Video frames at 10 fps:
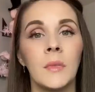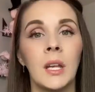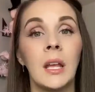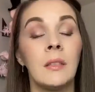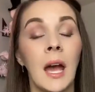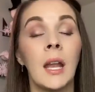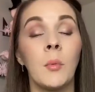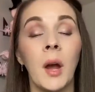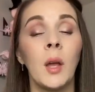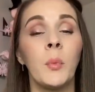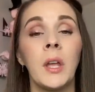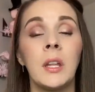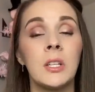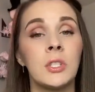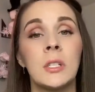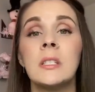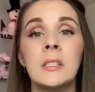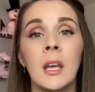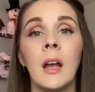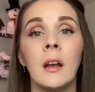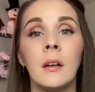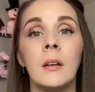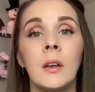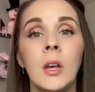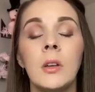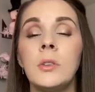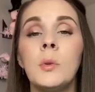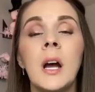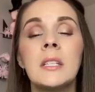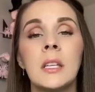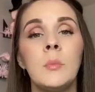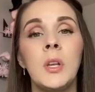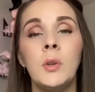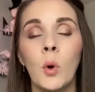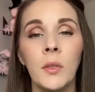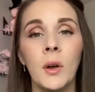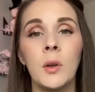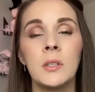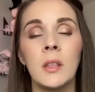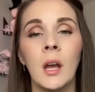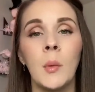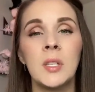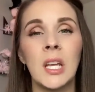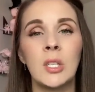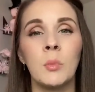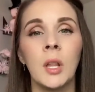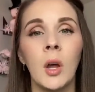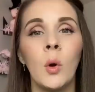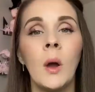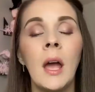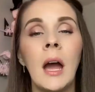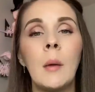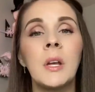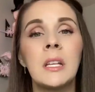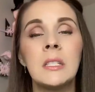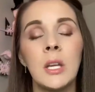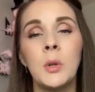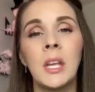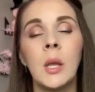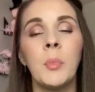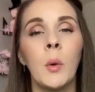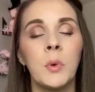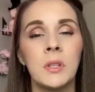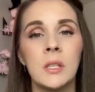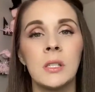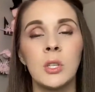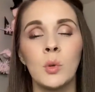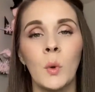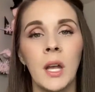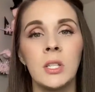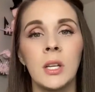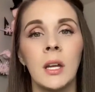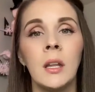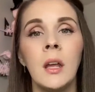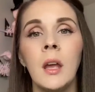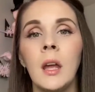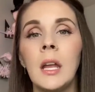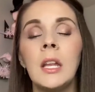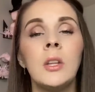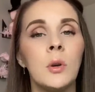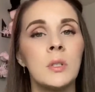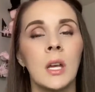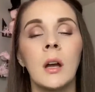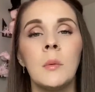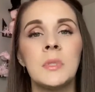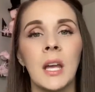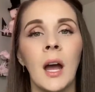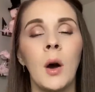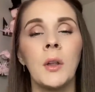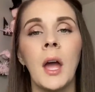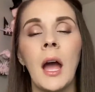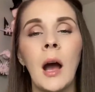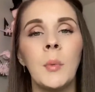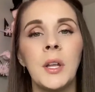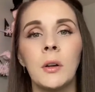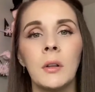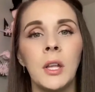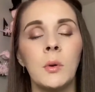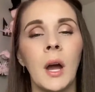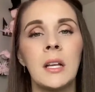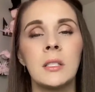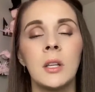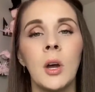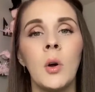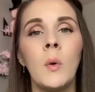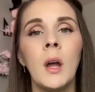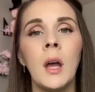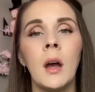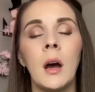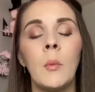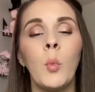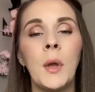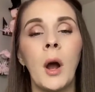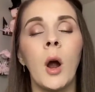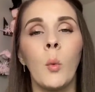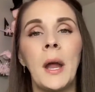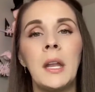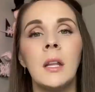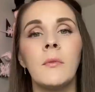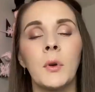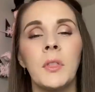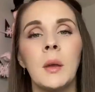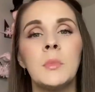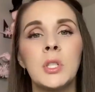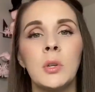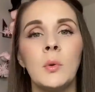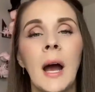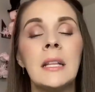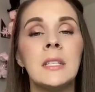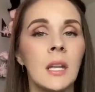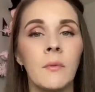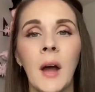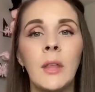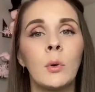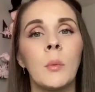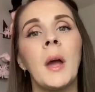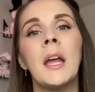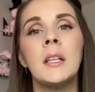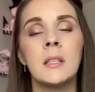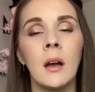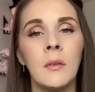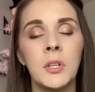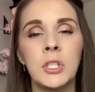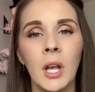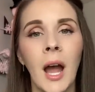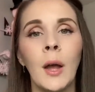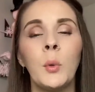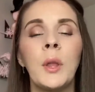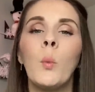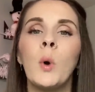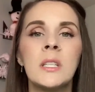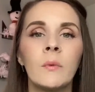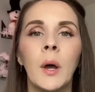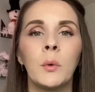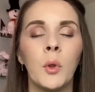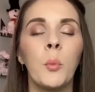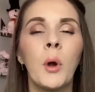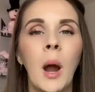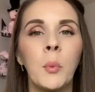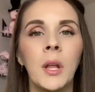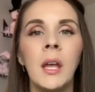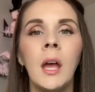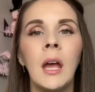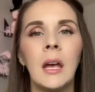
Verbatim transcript: And that, in my opinion, is just sick. You guys leave me your thoughts in the comment section below. I'm going to continue to keep up with this situation. Any news that comes out, I'll be here to let you guys know. Um, we are waiting for them to identify the remains of the child that was found on the property.